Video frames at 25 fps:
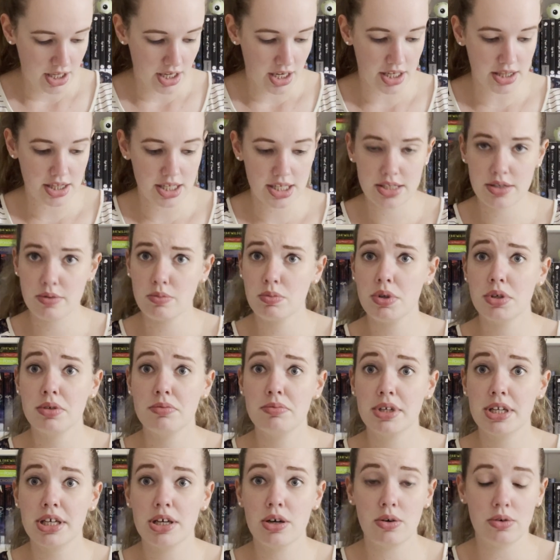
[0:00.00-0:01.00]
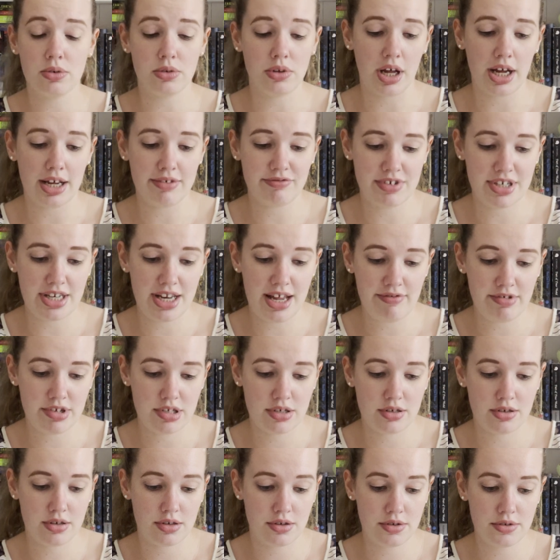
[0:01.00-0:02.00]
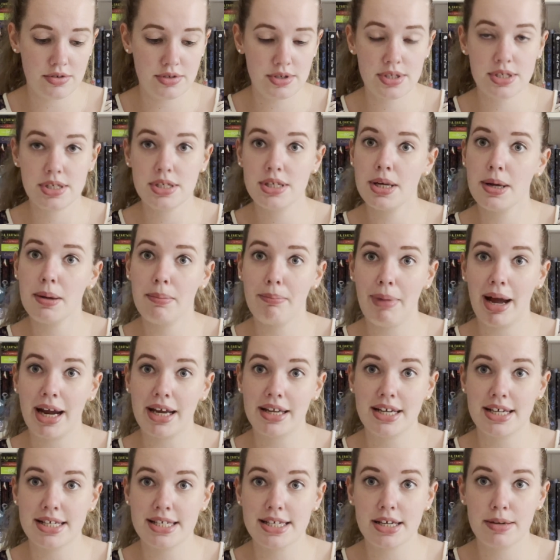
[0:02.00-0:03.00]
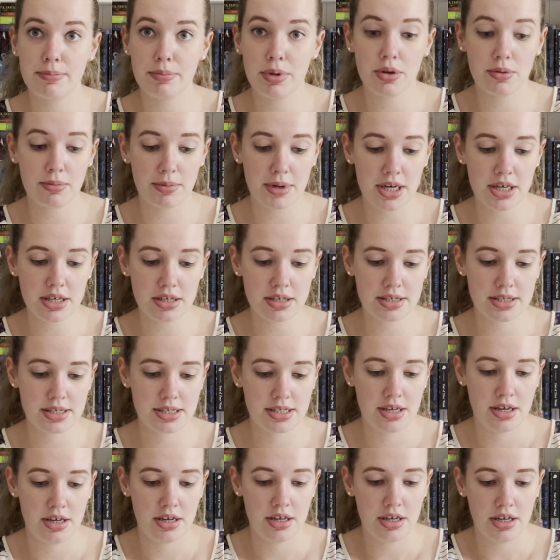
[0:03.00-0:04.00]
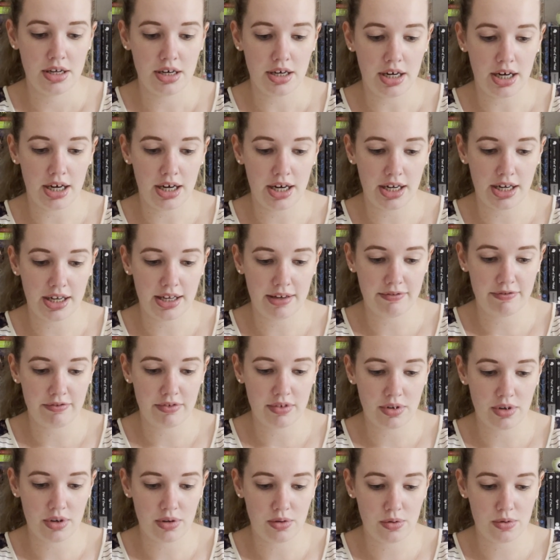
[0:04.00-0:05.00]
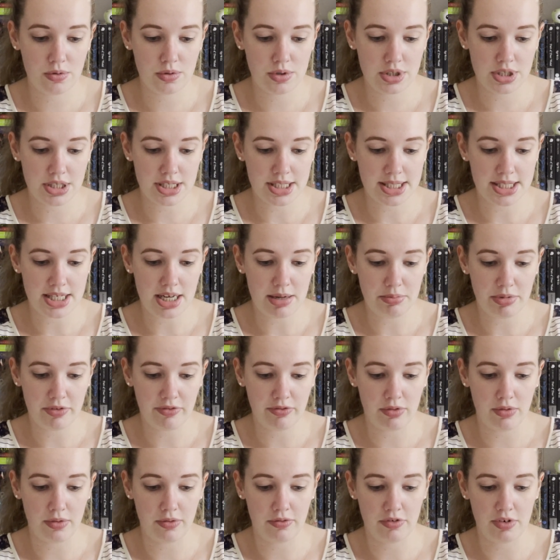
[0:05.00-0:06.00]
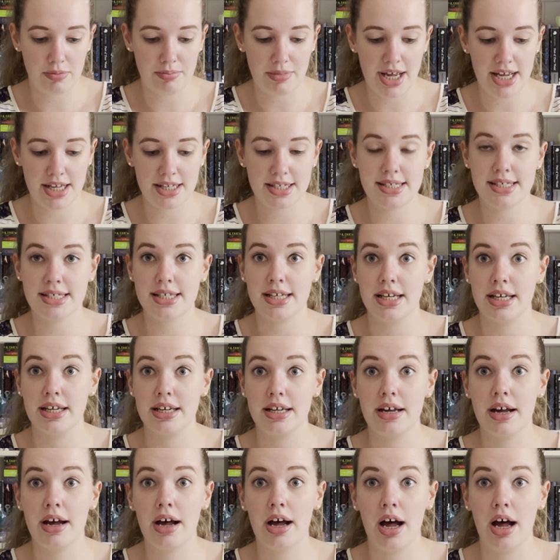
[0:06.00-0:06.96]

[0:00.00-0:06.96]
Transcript: And these are really, really cool. I've never used magnetic bookmarks. I've ordered a set before from Etsy,